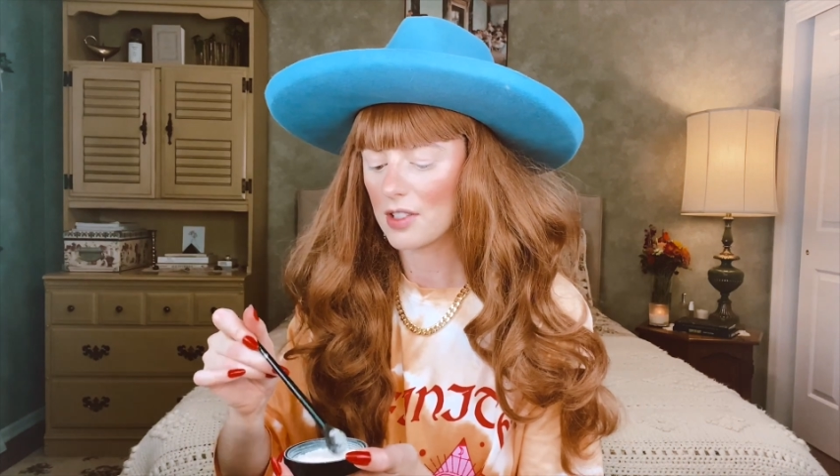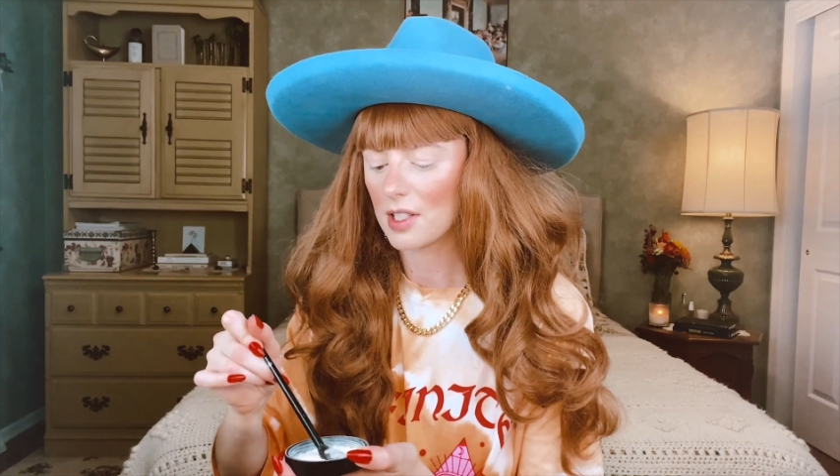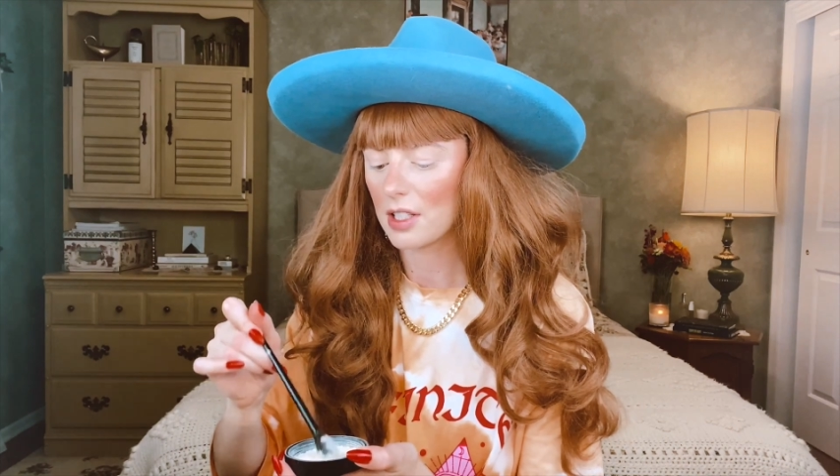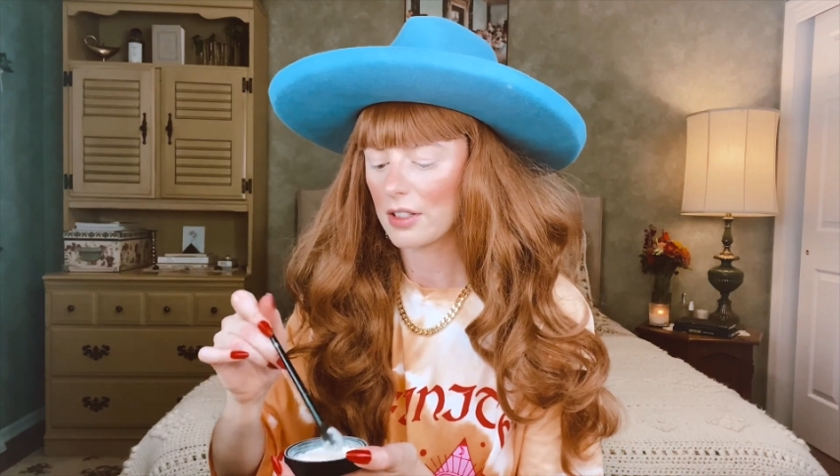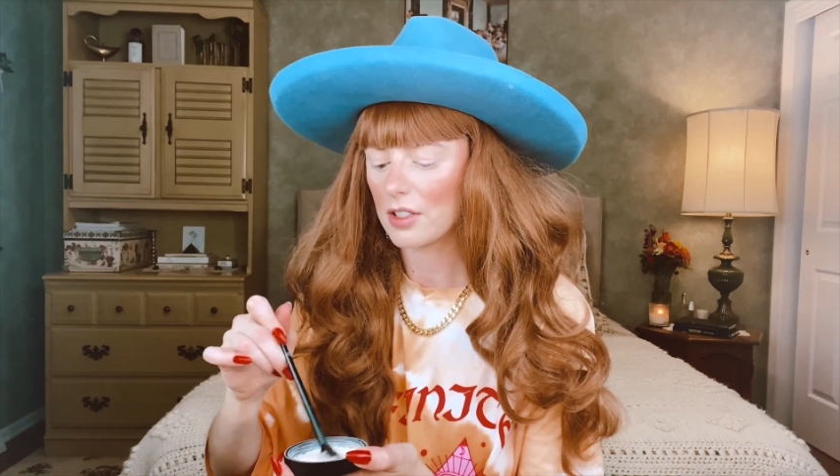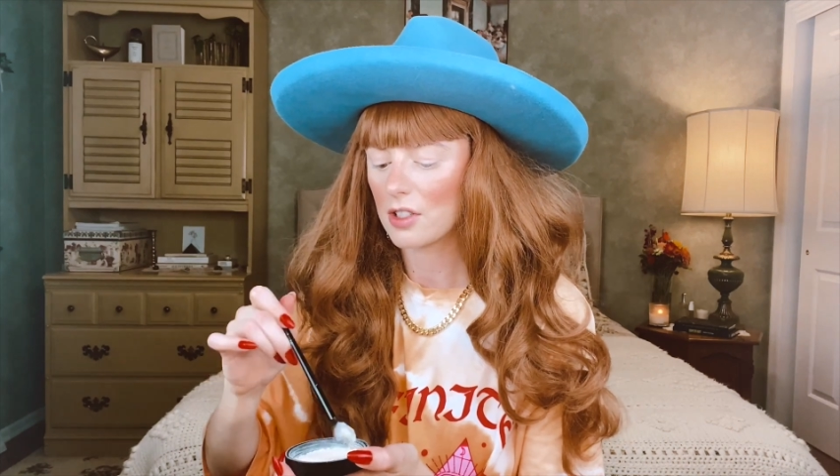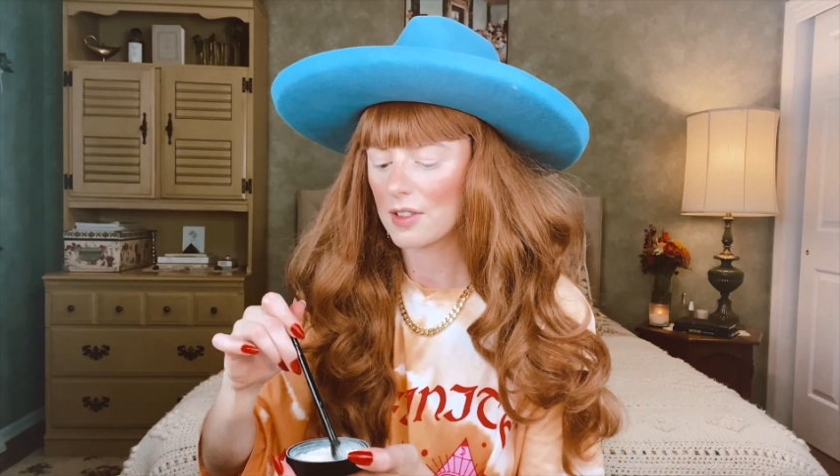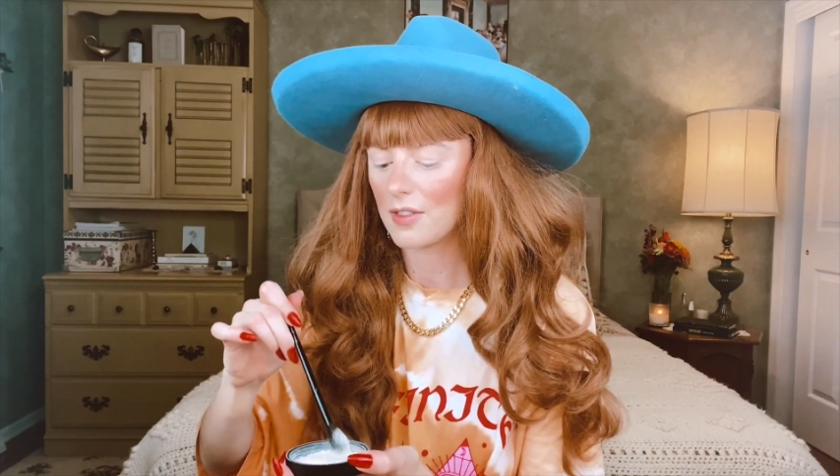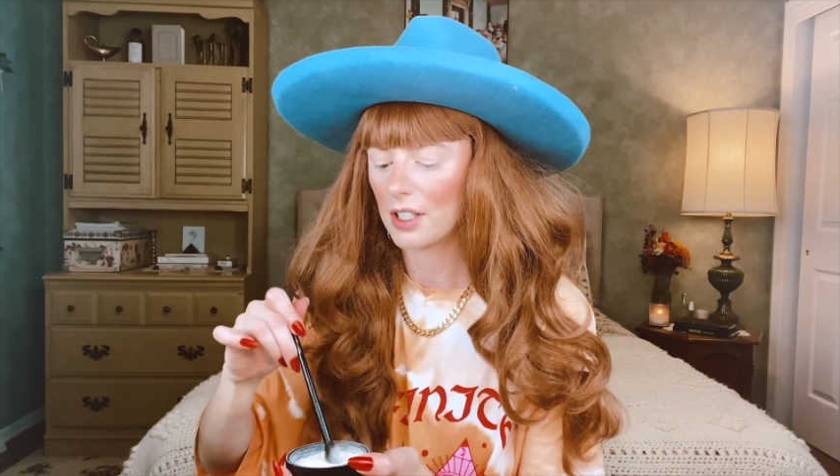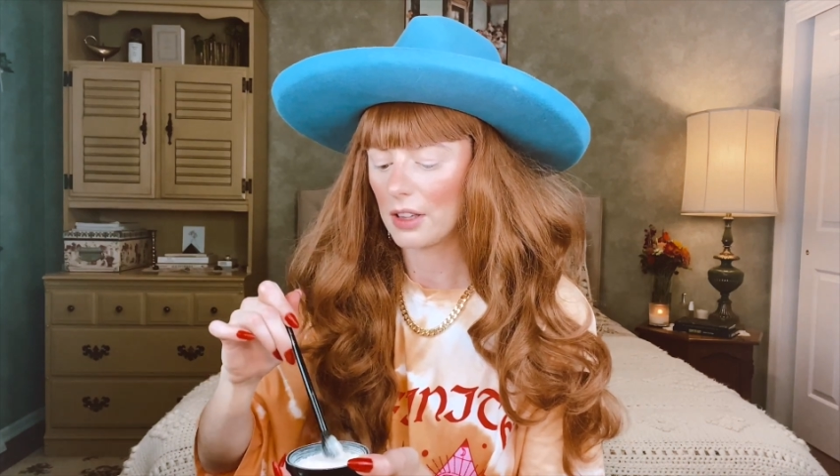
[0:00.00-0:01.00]
Oh, it's just
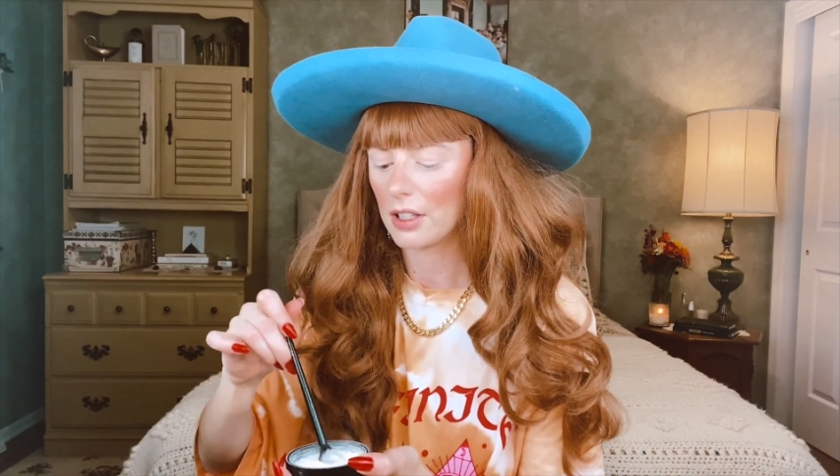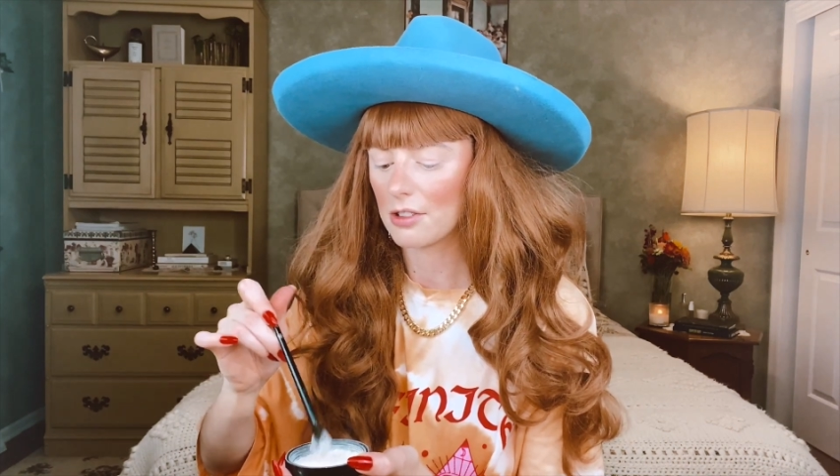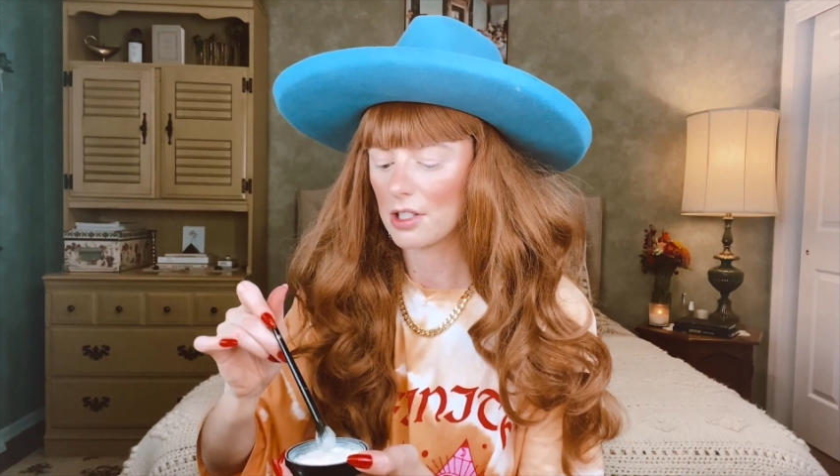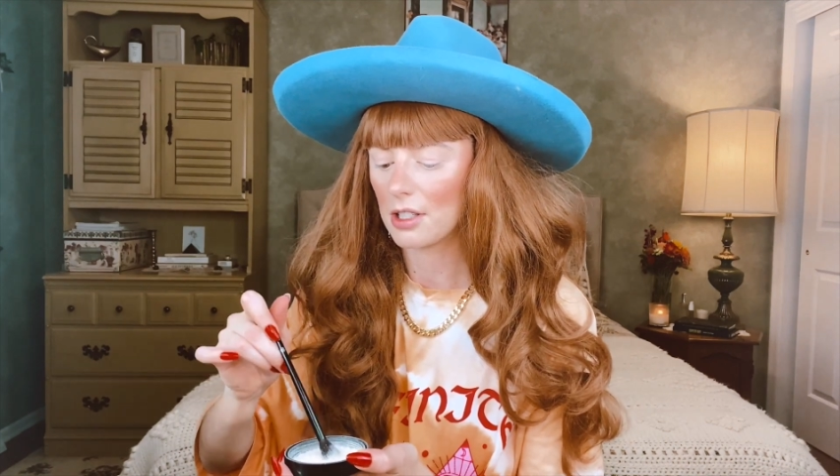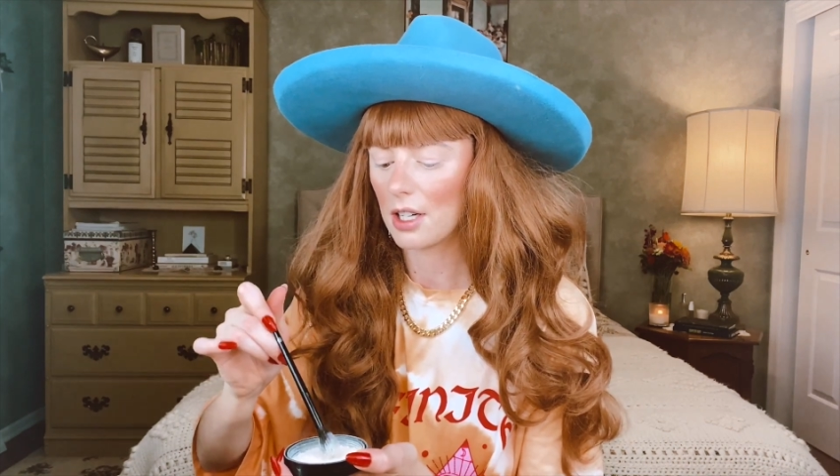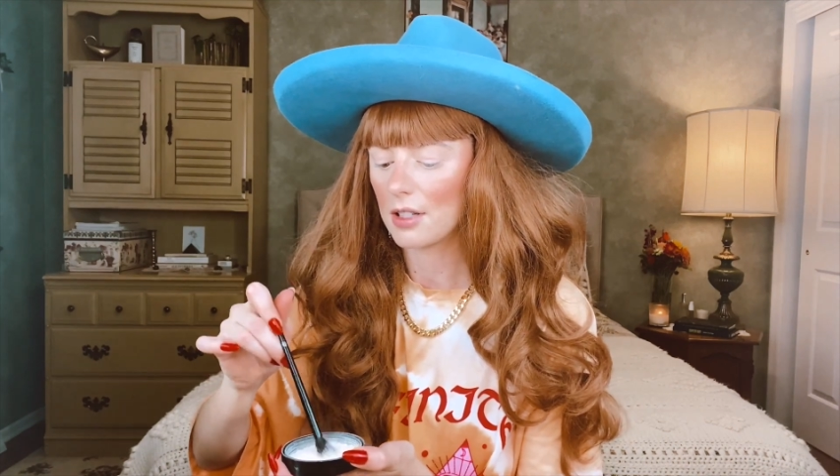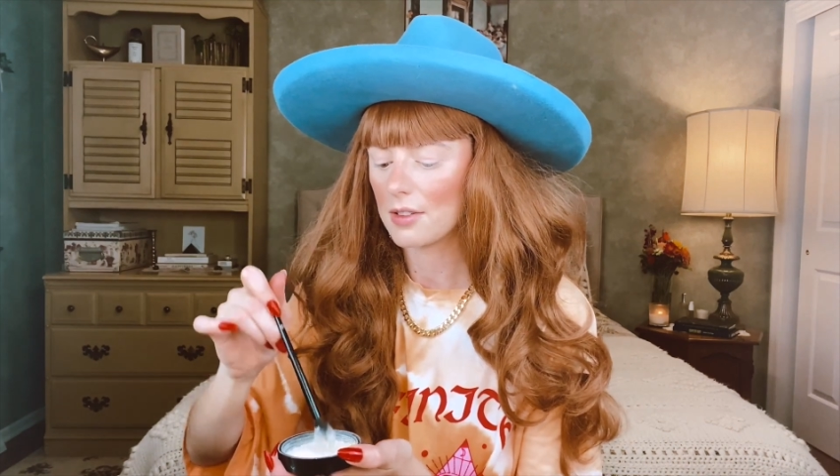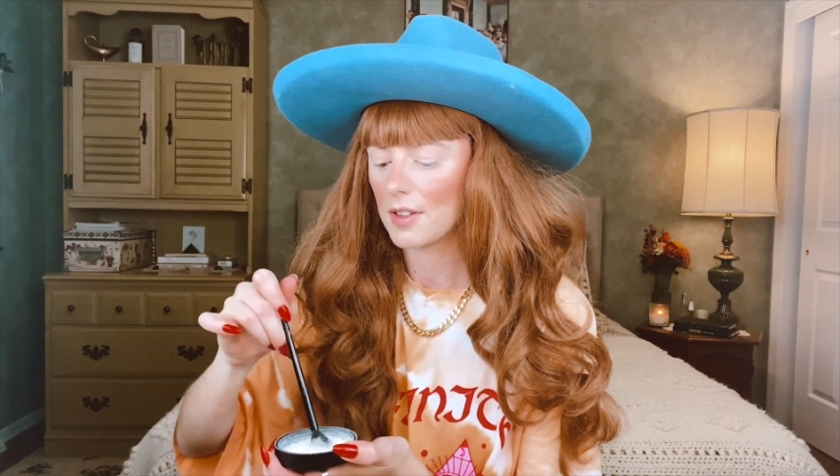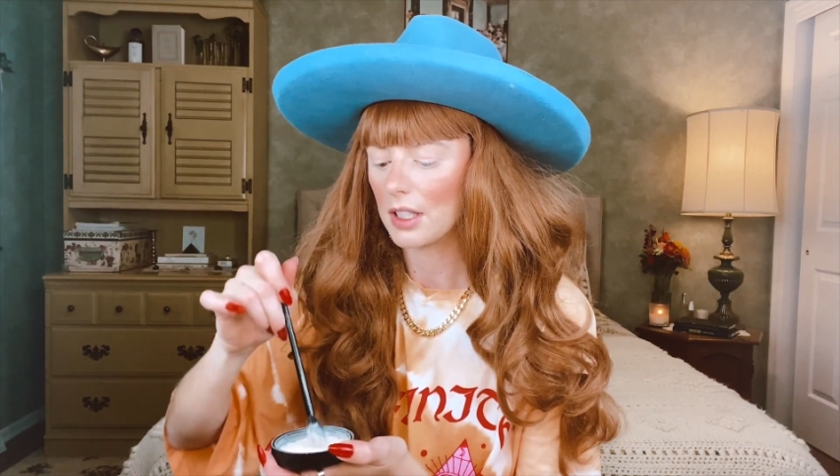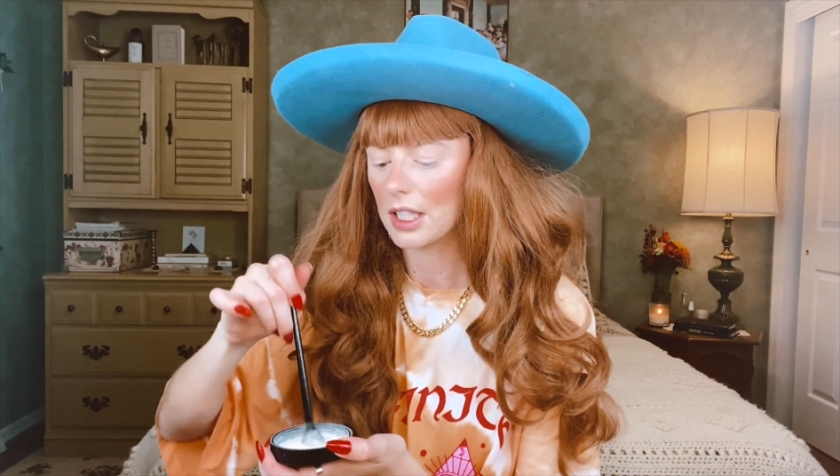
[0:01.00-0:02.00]
very luxurious
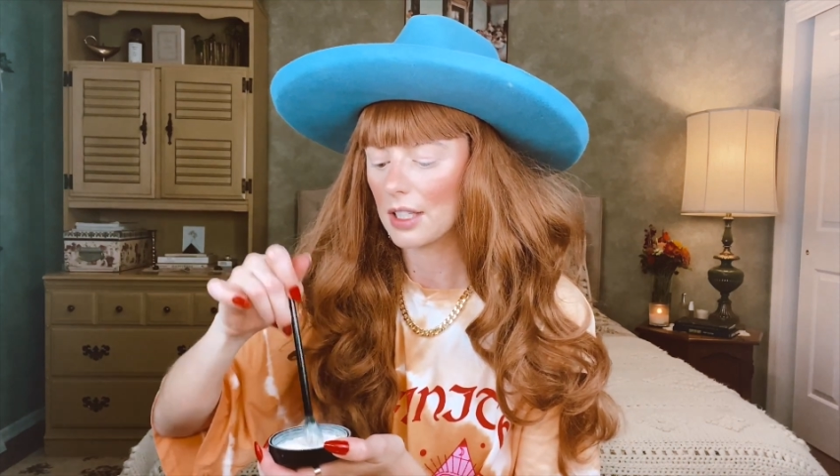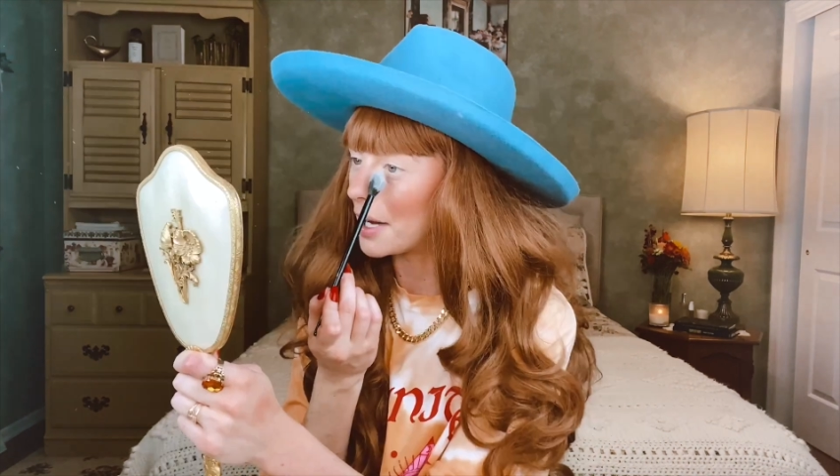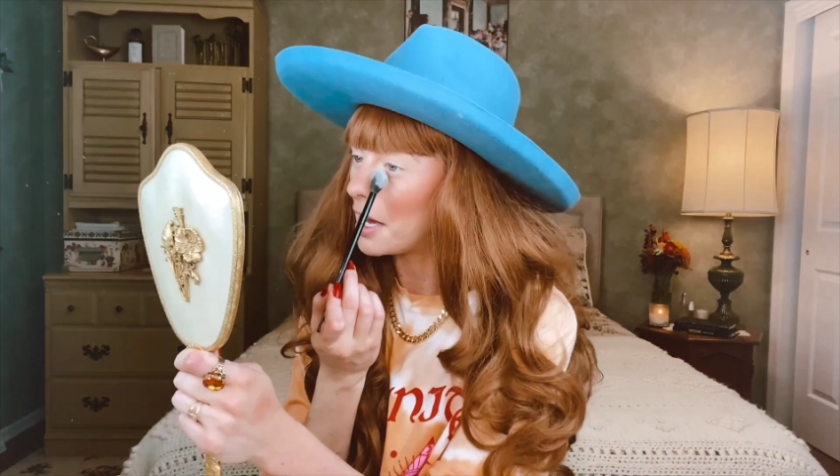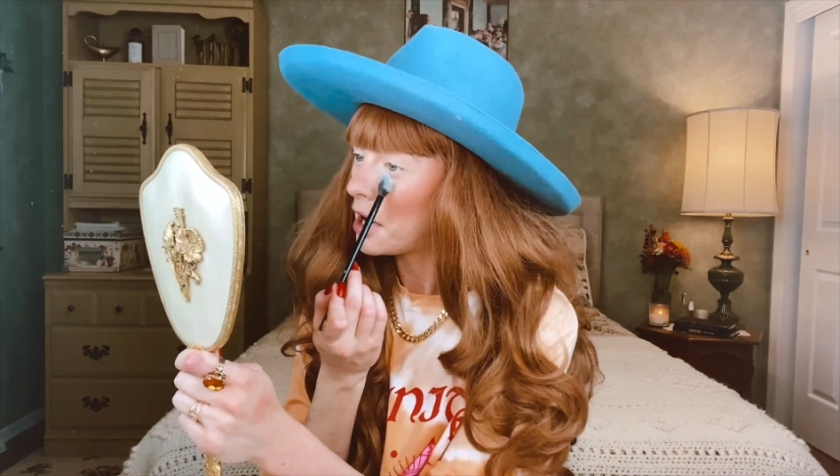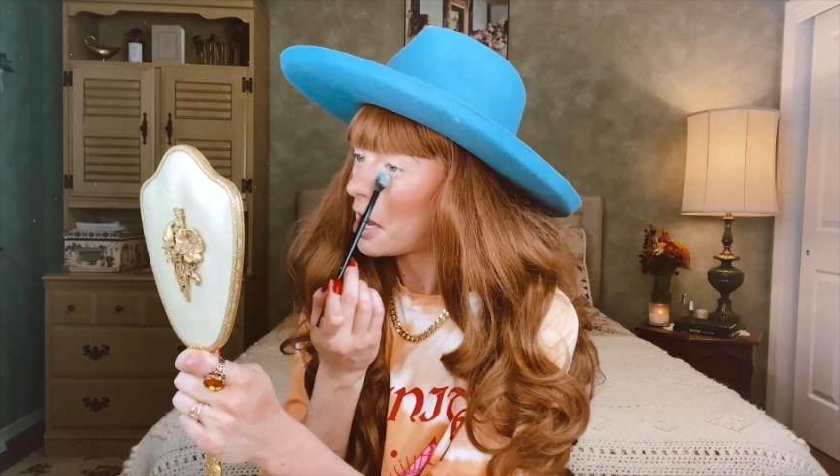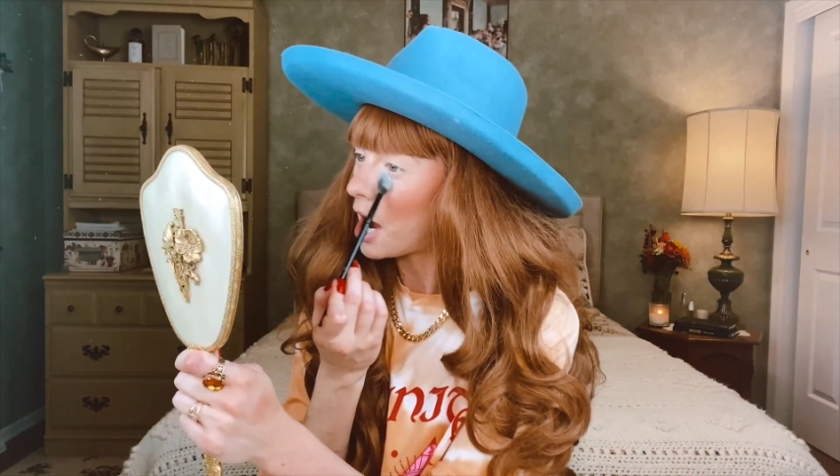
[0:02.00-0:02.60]
feeling. I'm